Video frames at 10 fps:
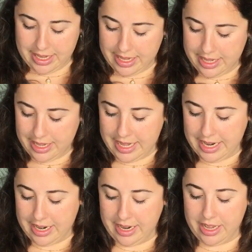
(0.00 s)

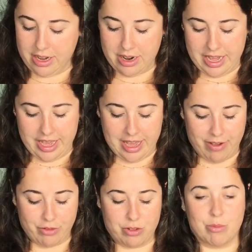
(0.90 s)
and then here I
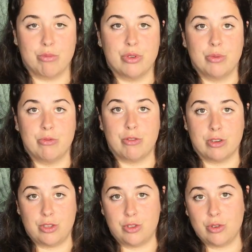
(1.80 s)
have some room for
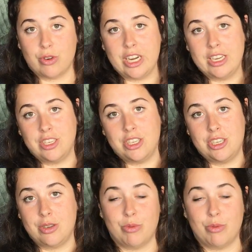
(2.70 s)
storage,